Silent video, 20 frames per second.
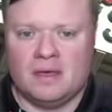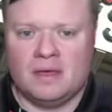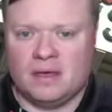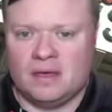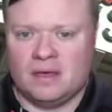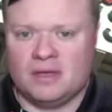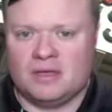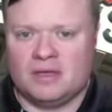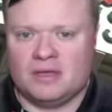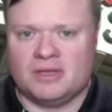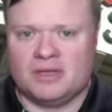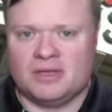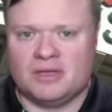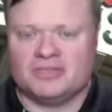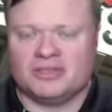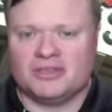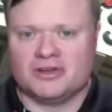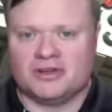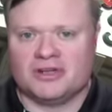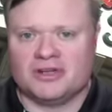You
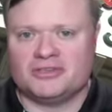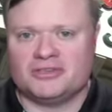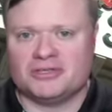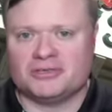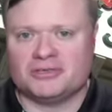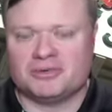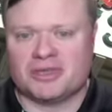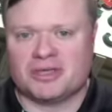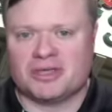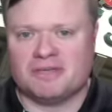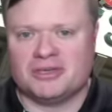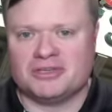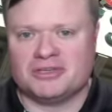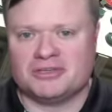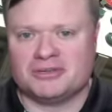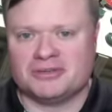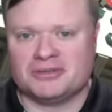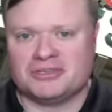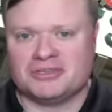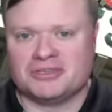mentioned there are issues with the
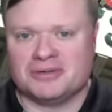commissioner,